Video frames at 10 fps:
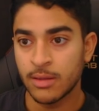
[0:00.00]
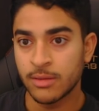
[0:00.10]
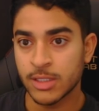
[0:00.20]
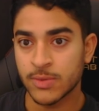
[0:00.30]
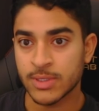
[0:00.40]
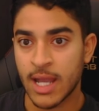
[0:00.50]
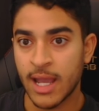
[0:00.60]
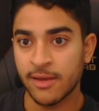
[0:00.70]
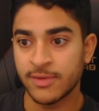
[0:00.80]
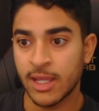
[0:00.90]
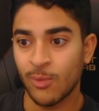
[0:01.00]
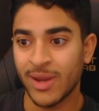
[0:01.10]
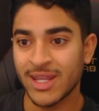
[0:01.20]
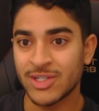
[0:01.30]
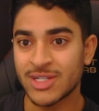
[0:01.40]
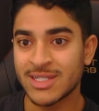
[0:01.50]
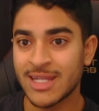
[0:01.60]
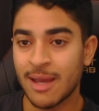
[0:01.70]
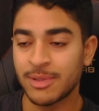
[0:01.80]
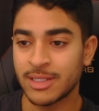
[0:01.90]
This was high of day. We had just
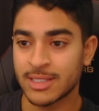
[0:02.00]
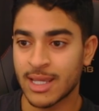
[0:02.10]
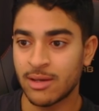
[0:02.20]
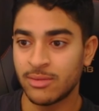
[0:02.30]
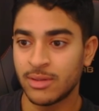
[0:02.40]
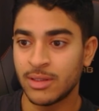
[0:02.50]
tapped a discount.